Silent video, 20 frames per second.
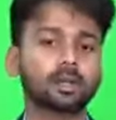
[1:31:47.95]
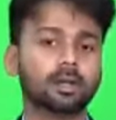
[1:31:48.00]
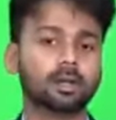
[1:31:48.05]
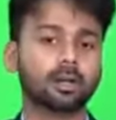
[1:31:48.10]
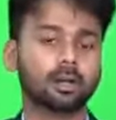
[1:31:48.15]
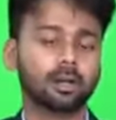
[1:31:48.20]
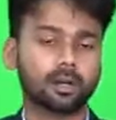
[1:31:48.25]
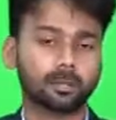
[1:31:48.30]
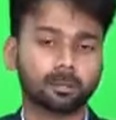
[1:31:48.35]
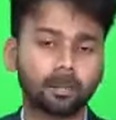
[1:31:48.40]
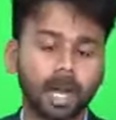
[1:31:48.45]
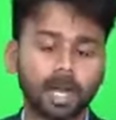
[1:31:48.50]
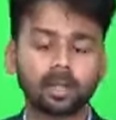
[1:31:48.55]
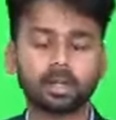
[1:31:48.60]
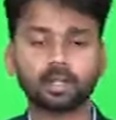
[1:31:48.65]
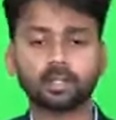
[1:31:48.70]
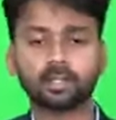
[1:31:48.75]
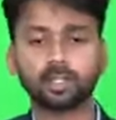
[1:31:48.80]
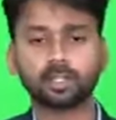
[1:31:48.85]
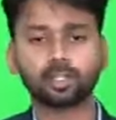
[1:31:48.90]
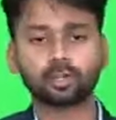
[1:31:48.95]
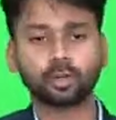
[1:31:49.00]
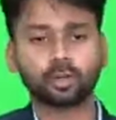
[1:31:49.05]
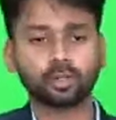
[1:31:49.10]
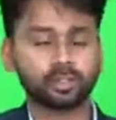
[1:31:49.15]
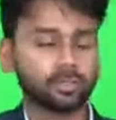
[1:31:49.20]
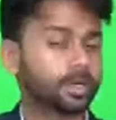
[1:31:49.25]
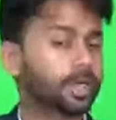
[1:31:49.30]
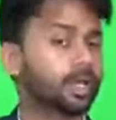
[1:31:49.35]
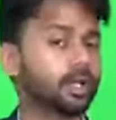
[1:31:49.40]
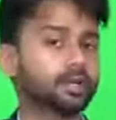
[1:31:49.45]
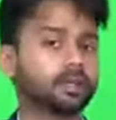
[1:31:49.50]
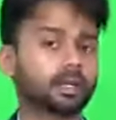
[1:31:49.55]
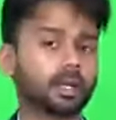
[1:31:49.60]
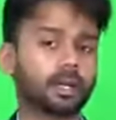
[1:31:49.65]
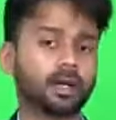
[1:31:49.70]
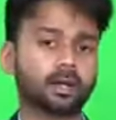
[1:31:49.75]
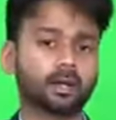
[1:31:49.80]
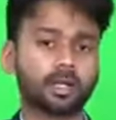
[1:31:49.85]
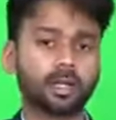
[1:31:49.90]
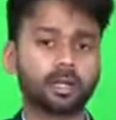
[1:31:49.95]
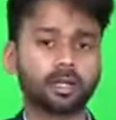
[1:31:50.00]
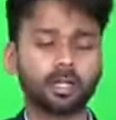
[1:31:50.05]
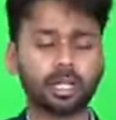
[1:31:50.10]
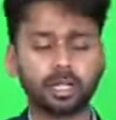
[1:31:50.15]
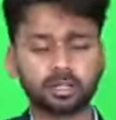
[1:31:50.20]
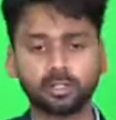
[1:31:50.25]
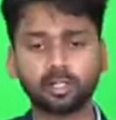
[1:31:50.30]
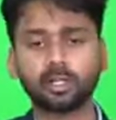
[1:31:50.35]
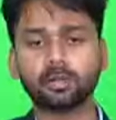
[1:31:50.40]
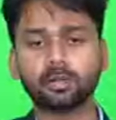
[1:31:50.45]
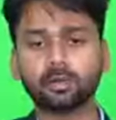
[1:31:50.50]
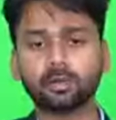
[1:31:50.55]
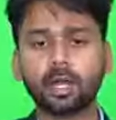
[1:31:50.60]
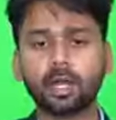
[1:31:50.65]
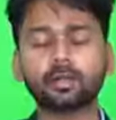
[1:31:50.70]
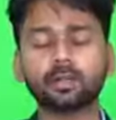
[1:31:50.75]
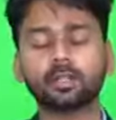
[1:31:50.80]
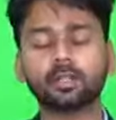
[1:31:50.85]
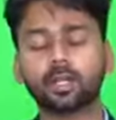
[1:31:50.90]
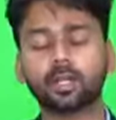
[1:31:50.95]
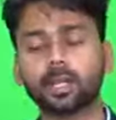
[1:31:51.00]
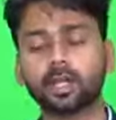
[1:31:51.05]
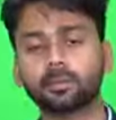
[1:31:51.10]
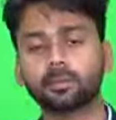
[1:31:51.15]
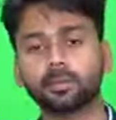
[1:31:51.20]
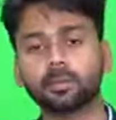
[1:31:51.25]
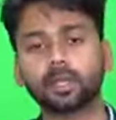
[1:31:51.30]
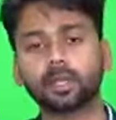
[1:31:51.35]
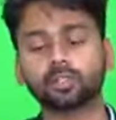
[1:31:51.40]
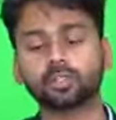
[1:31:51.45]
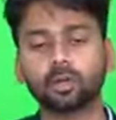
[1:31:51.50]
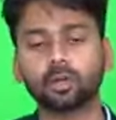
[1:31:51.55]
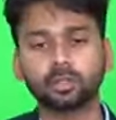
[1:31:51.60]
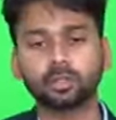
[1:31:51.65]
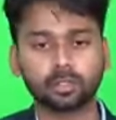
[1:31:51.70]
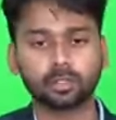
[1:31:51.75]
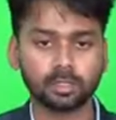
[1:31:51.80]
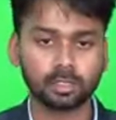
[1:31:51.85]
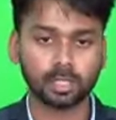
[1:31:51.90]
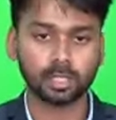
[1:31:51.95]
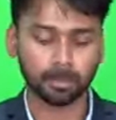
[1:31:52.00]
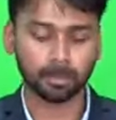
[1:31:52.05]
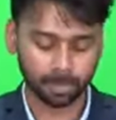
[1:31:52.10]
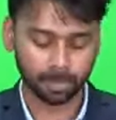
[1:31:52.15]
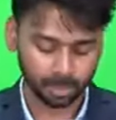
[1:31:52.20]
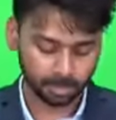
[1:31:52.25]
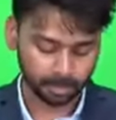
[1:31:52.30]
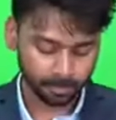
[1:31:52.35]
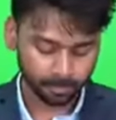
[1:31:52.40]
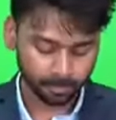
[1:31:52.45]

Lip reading: Bangladesh or Sri Lanka, etc., and they can make sure this is happening.